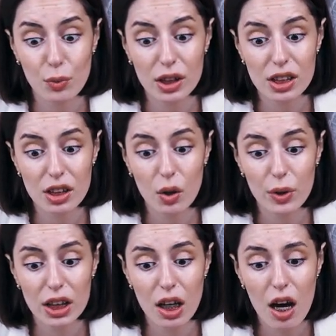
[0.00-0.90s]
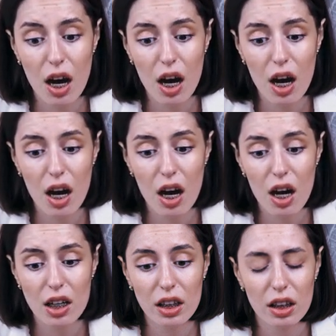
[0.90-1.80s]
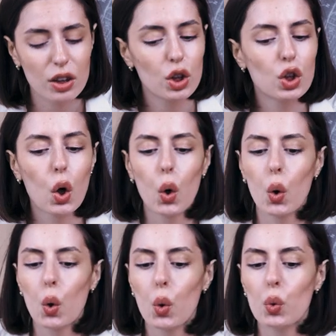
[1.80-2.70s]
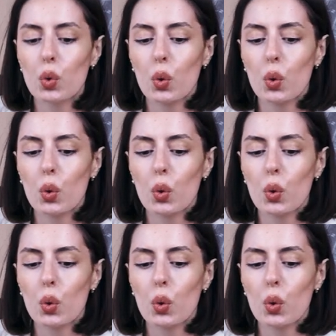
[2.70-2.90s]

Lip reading: What's going on? No.